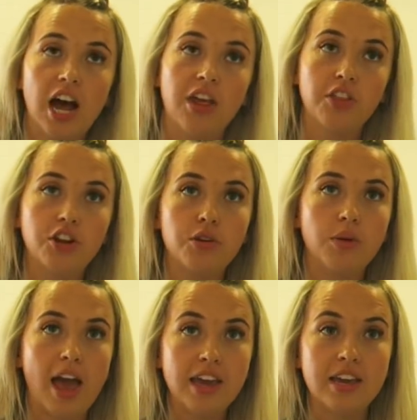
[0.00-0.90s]
and the
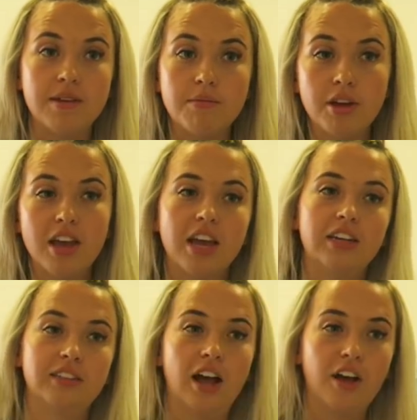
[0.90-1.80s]
new aim
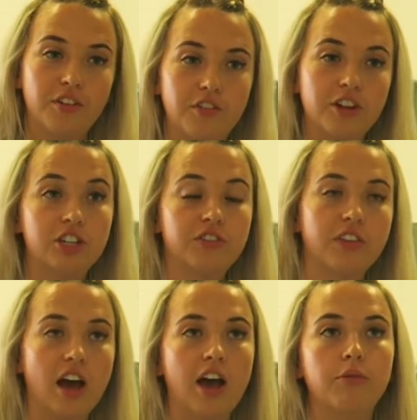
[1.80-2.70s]
is to have it finished for
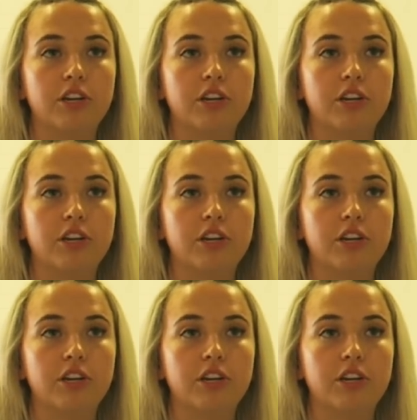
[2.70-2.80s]
that,